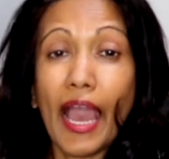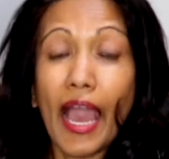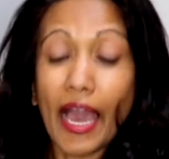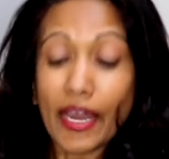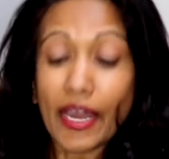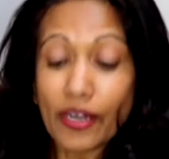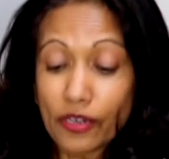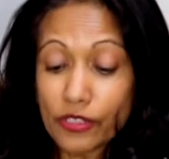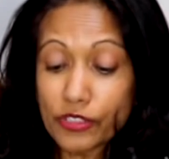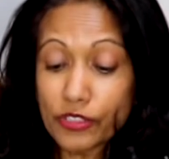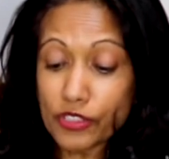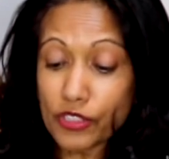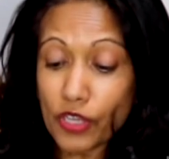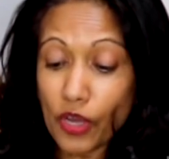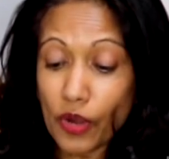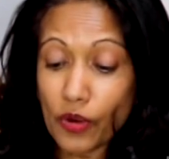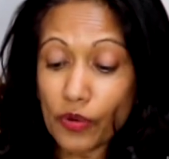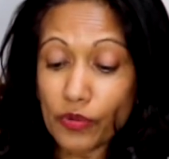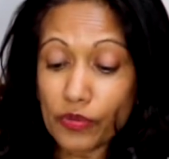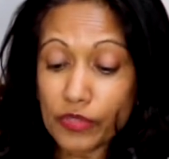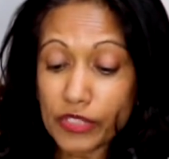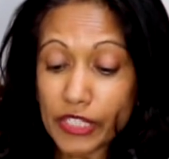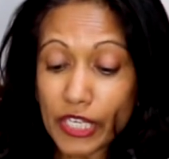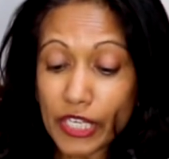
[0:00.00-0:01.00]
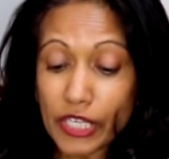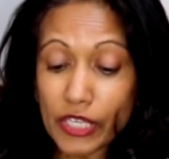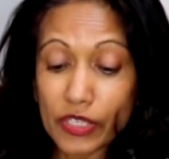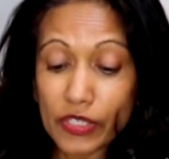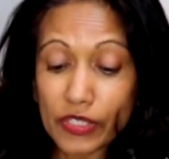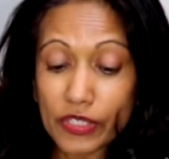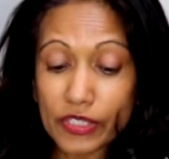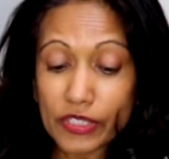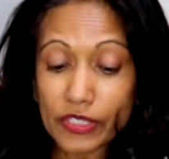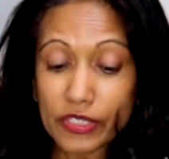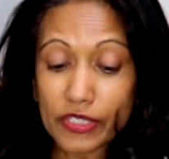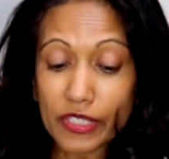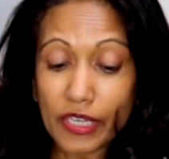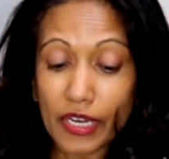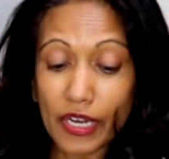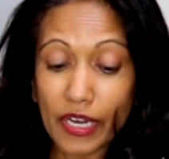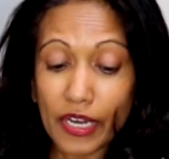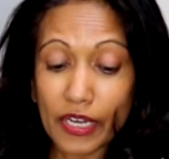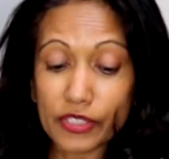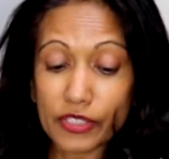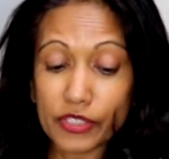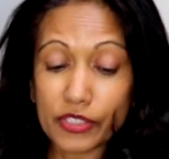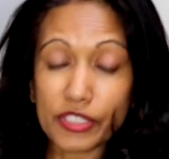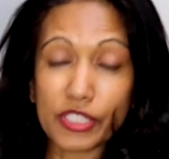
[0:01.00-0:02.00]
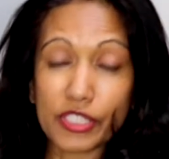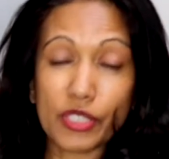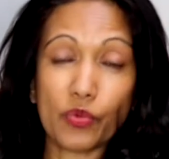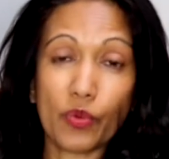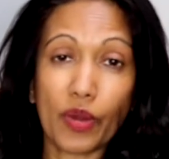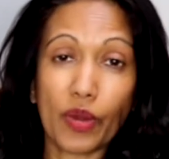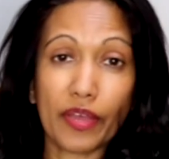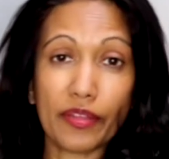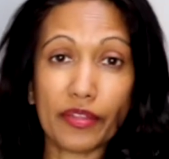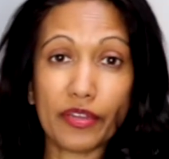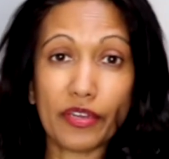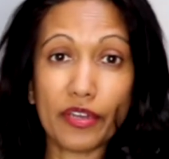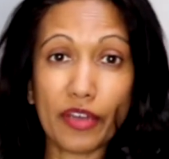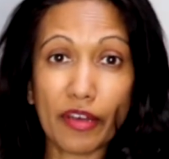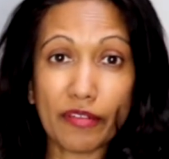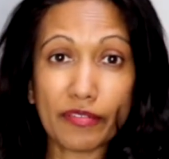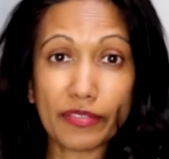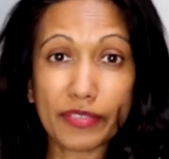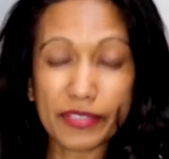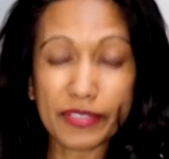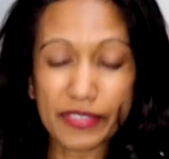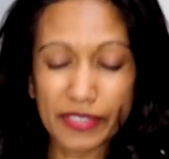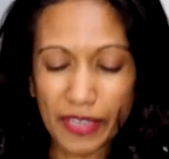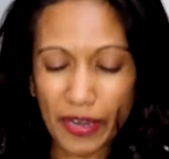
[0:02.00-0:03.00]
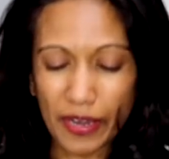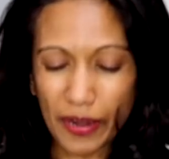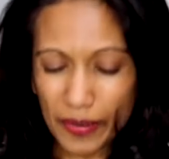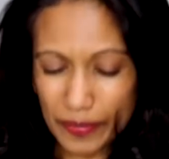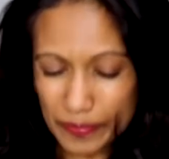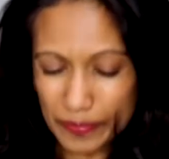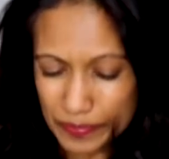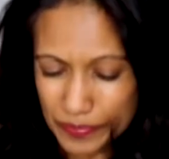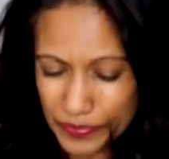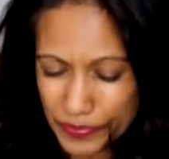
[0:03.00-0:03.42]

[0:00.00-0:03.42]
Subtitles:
and also take a look to see where the novels are.